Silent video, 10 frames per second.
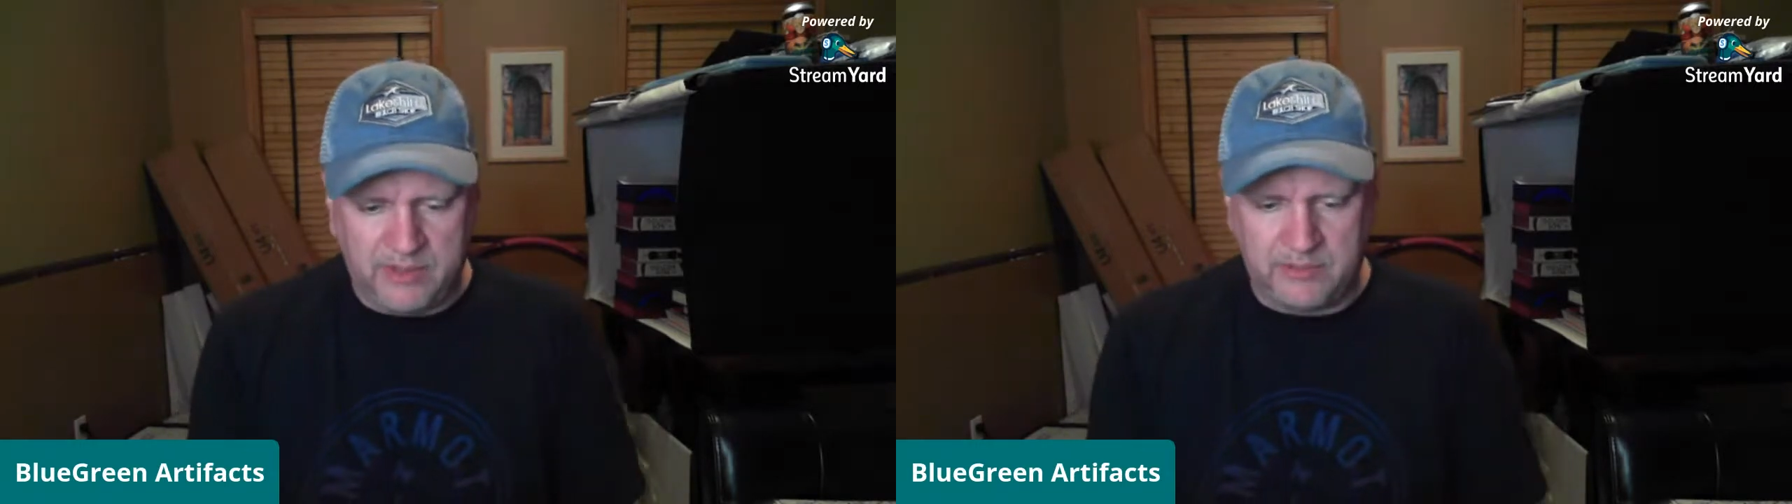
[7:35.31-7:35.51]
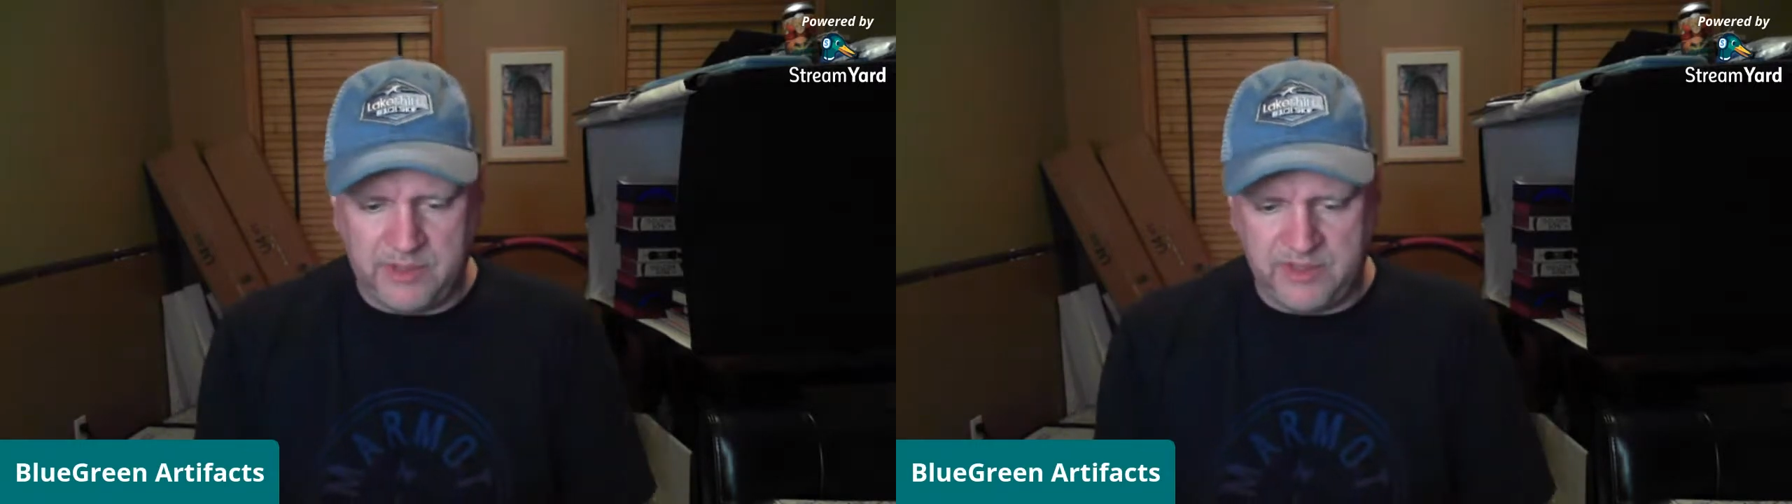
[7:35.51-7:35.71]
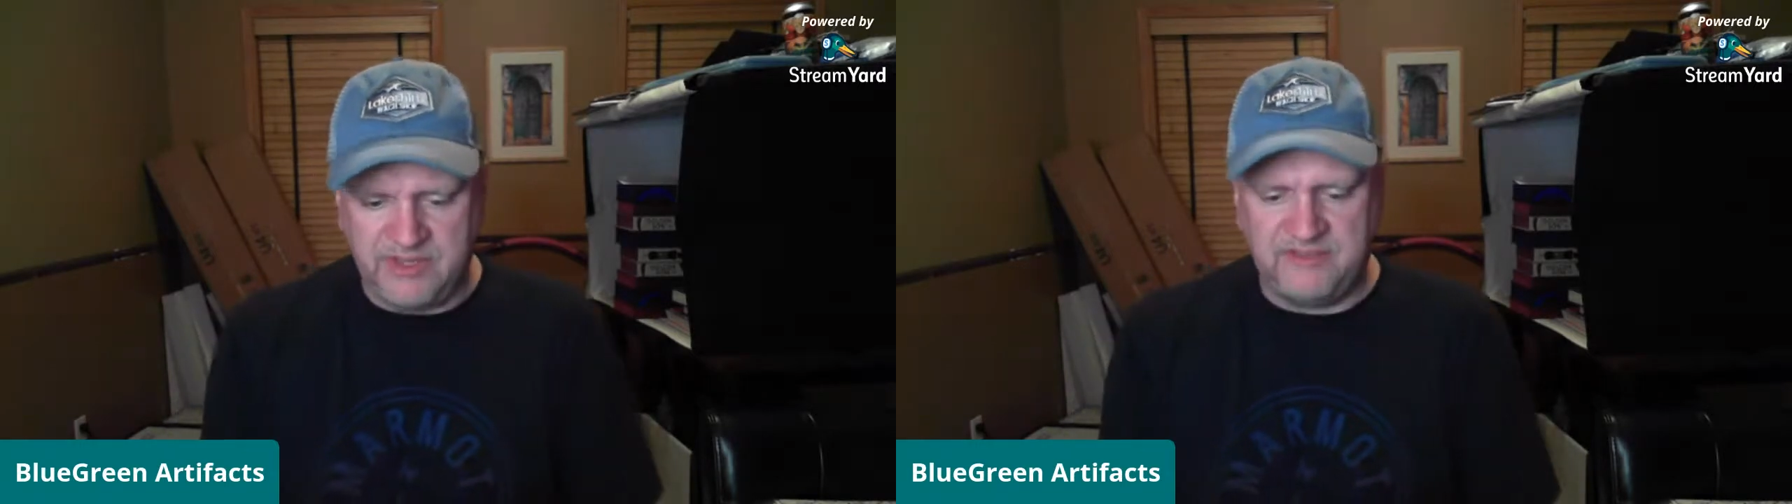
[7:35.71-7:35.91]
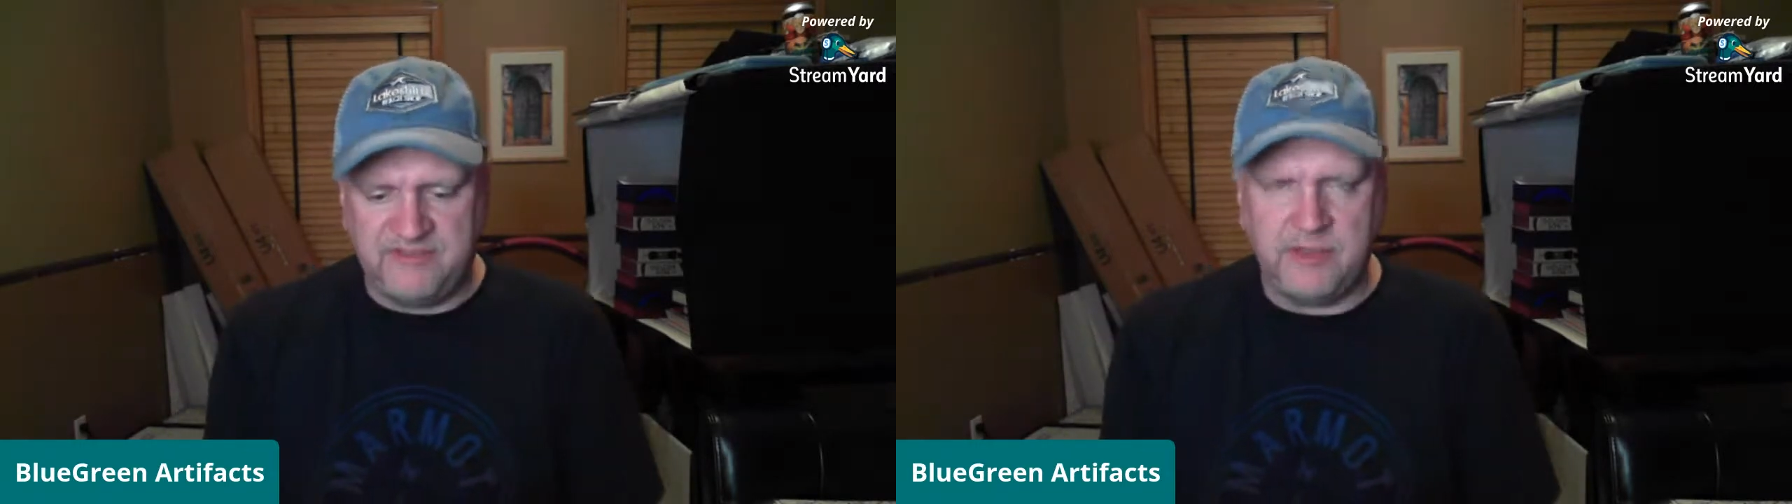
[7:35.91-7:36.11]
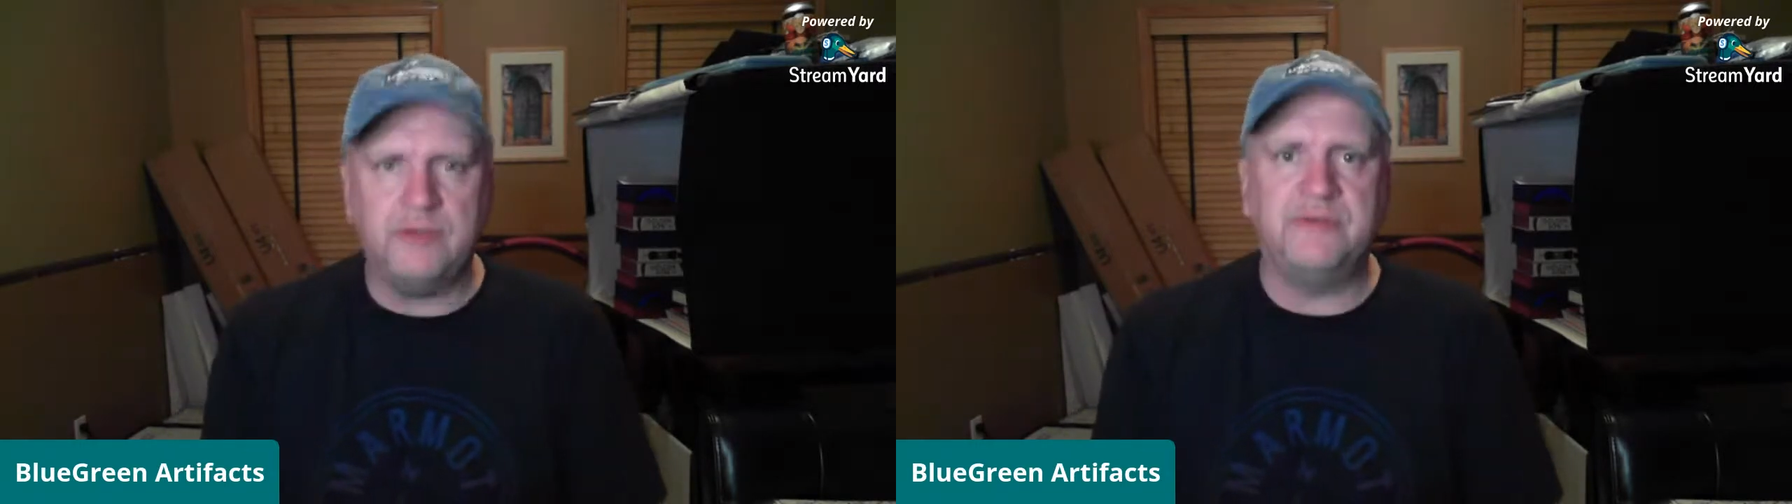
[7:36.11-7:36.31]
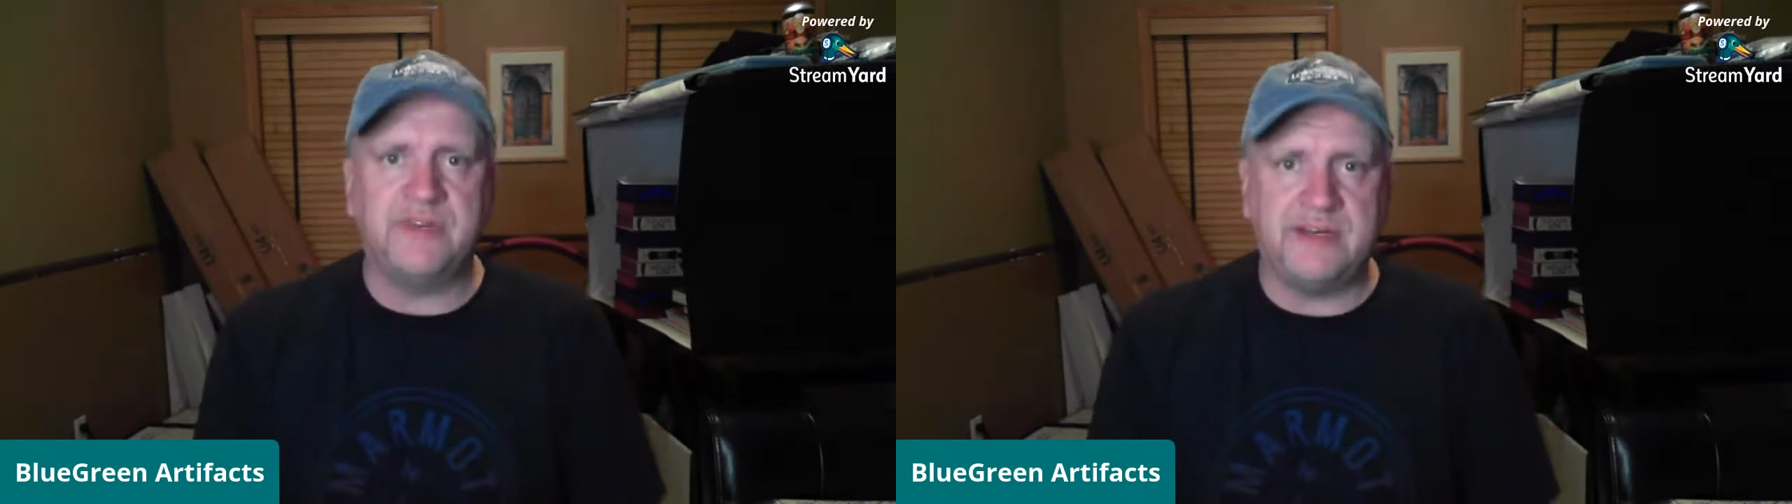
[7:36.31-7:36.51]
community views